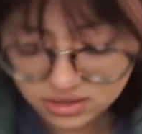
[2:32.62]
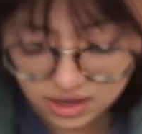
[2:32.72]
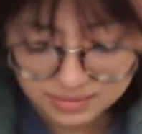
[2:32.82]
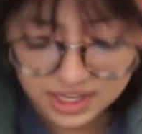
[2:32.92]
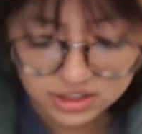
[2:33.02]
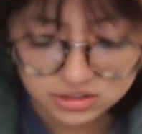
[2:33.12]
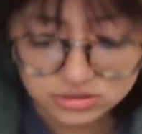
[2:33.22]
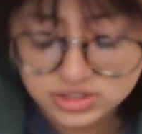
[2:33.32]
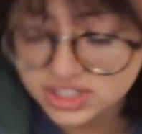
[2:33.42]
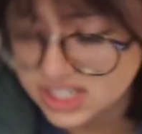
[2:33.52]
I'm not
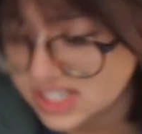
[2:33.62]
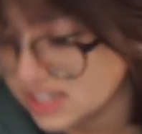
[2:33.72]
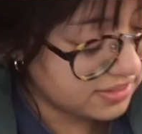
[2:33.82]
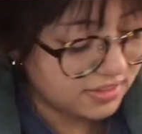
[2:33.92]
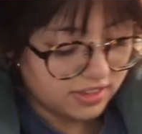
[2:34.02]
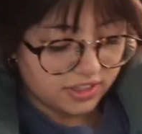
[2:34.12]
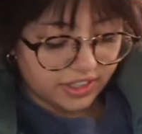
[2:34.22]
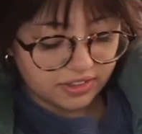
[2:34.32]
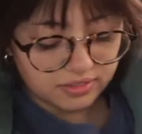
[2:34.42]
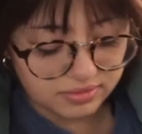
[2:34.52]
hallucinating.
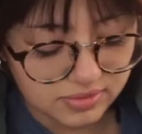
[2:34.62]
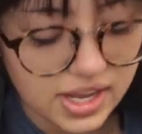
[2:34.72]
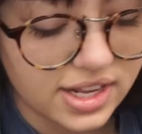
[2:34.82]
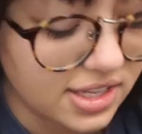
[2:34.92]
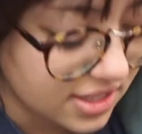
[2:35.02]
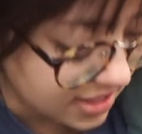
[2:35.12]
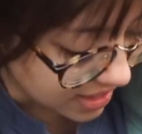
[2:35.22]
Alright. I guess